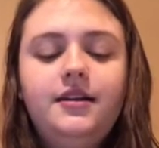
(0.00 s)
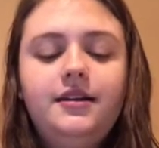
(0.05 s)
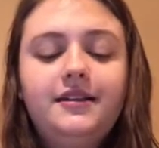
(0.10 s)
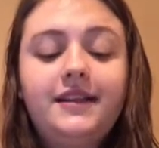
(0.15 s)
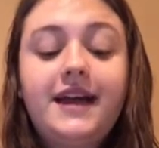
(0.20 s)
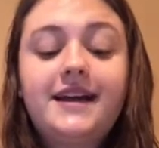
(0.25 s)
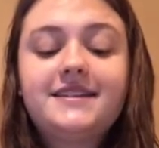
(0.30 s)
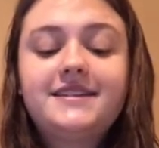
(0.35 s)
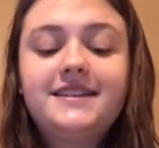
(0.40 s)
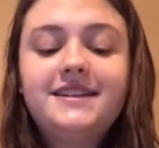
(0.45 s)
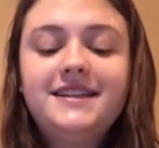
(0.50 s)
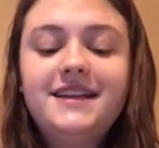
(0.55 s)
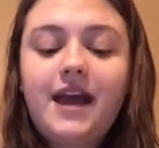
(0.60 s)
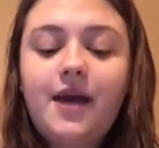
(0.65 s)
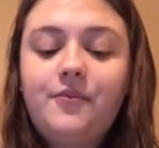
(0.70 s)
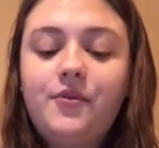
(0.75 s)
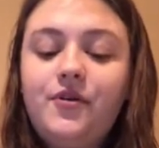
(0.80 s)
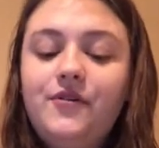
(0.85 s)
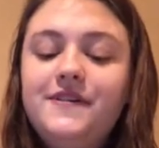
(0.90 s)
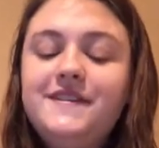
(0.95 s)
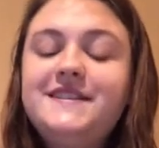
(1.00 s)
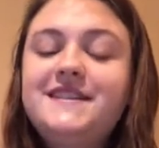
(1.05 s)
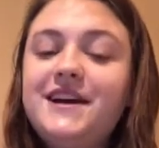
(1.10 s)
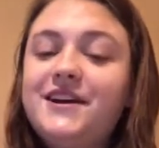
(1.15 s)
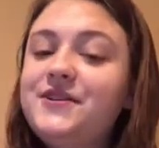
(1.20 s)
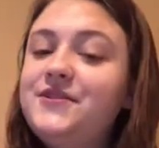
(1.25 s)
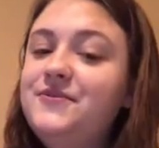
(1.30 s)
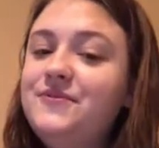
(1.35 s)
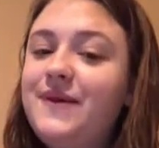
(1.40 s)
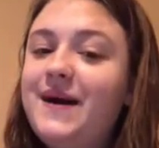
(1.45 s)
Lastly, I'm going to tell
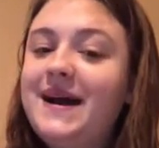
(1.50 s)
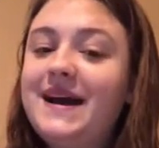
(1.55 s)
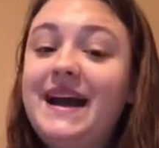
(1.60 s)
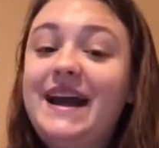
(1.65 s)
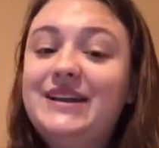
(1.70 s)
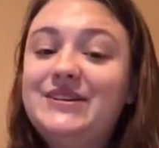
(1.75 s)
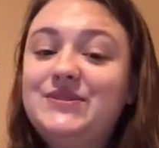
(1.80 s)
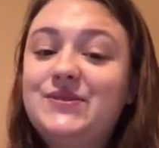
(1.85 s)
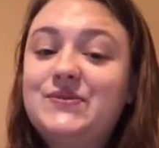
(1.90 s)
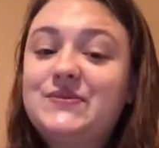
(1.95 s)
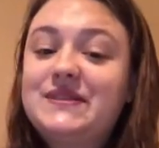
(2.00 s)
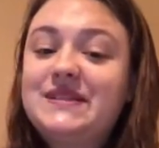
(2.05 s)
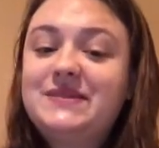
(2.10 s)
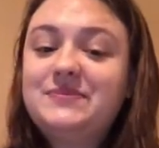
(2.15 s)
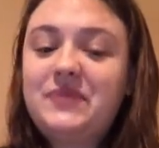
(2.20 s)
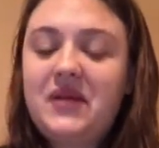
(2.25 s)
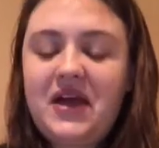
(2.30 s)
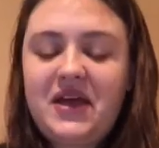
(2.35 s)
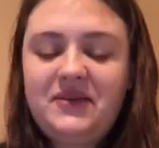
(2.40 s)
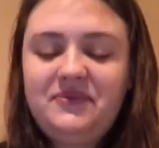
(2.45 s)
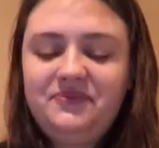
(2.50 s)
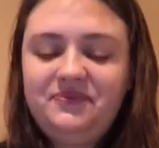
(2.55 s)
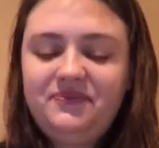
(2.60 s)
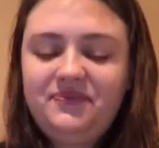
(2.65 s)
you why I chose this play.